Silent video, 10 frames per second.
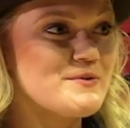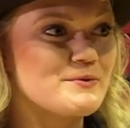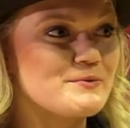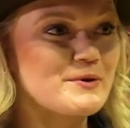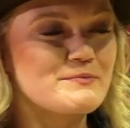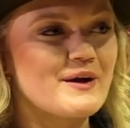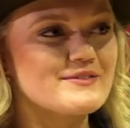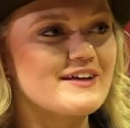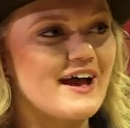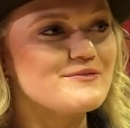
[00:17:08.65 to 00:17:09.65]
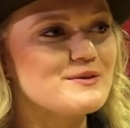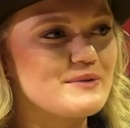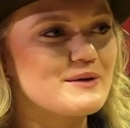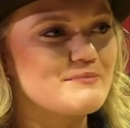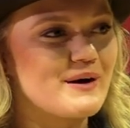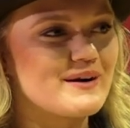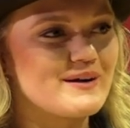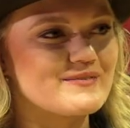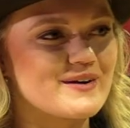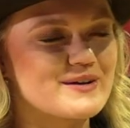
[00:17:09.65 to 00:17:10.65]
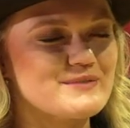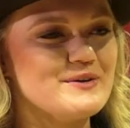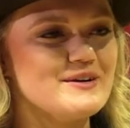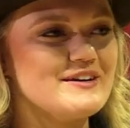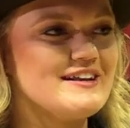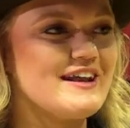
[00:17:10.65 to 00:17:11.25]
Well, we're proud to have you be a part of our community